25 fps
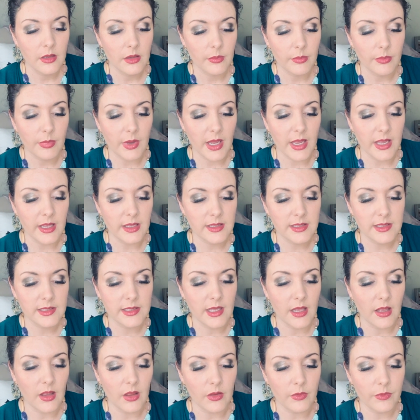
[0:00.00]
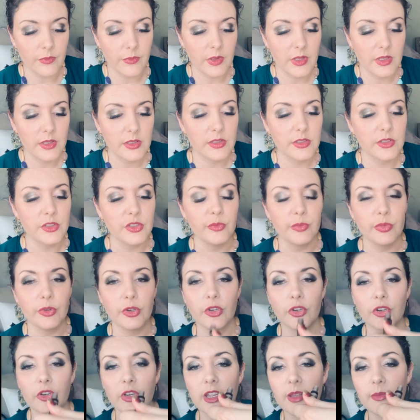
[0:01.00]
by itself. Super
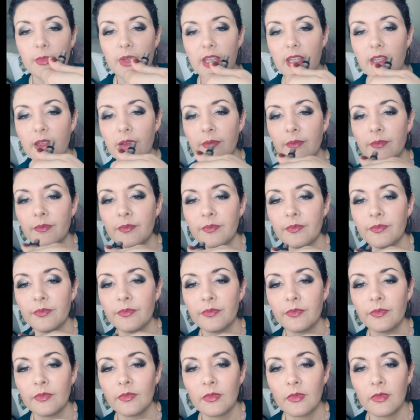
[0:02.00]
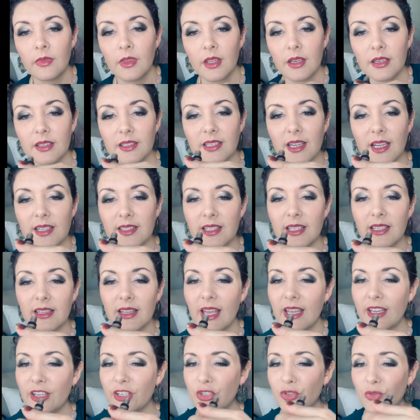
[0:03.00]
creamy, doesn't
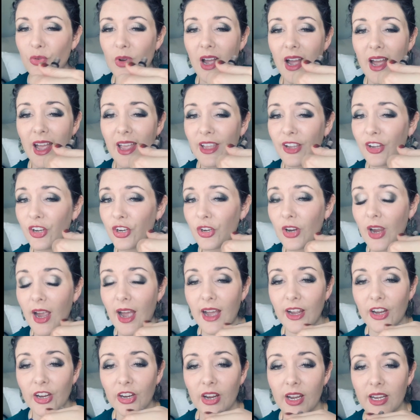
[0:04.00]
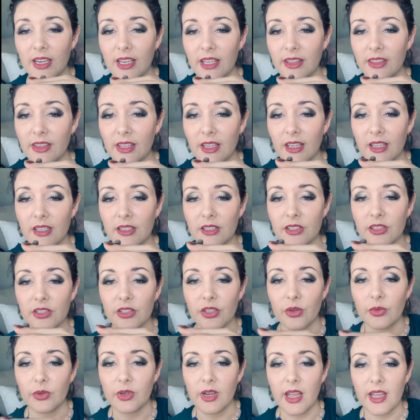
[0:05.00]
like dry and crack or anything. It's
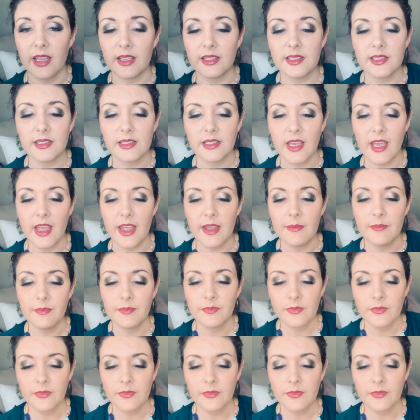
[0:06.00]
so nice. Okay,